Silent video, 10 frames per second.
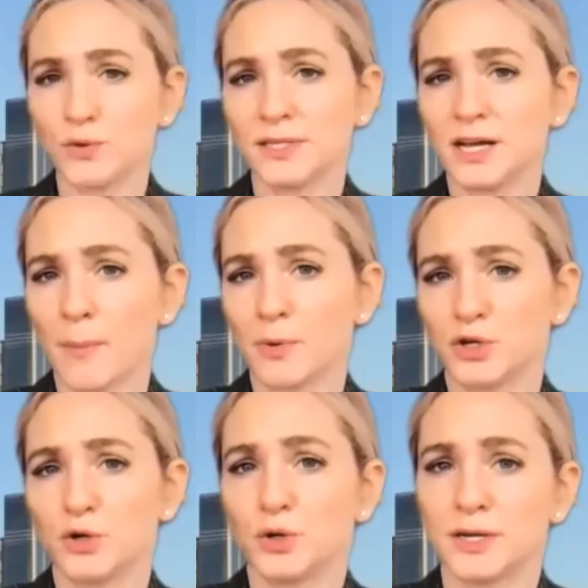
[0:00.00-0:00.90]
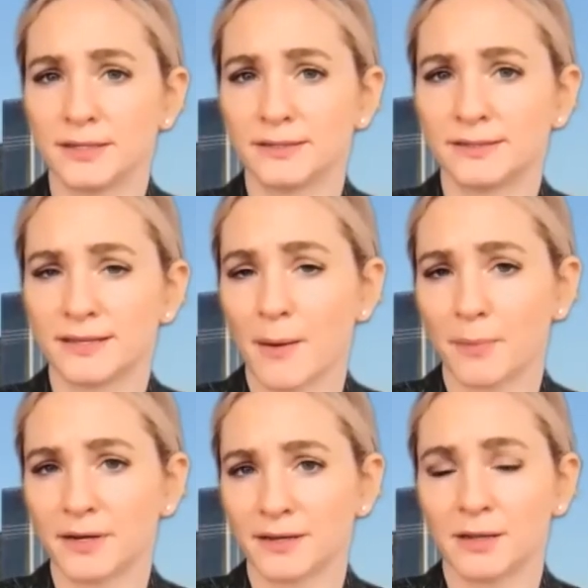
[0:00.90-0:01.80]
see opportunities
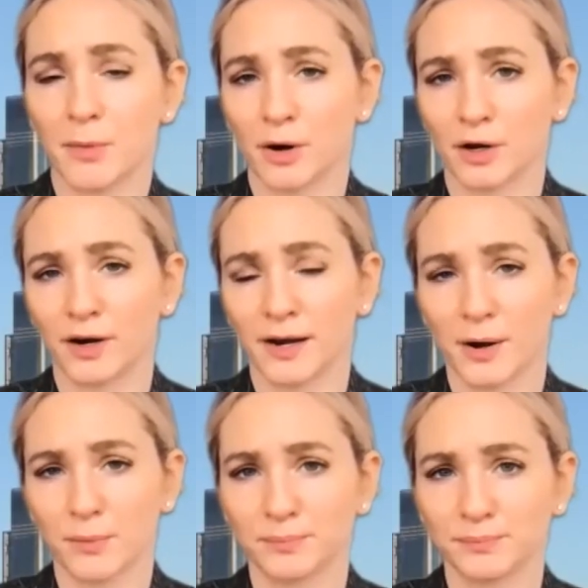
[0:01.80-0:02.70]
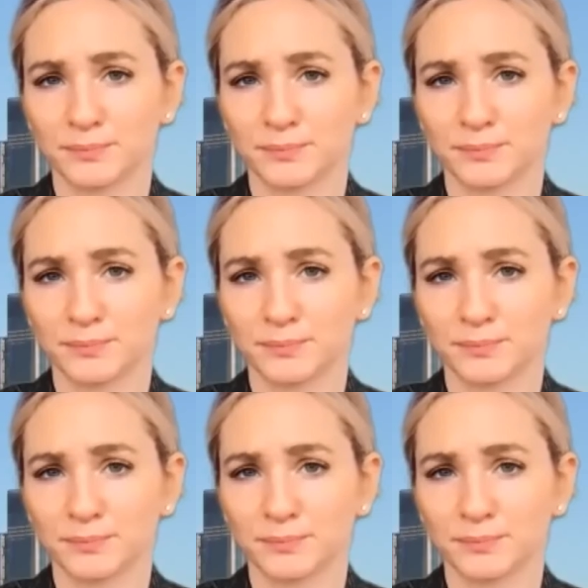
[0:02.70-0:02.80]
happening in the market right now?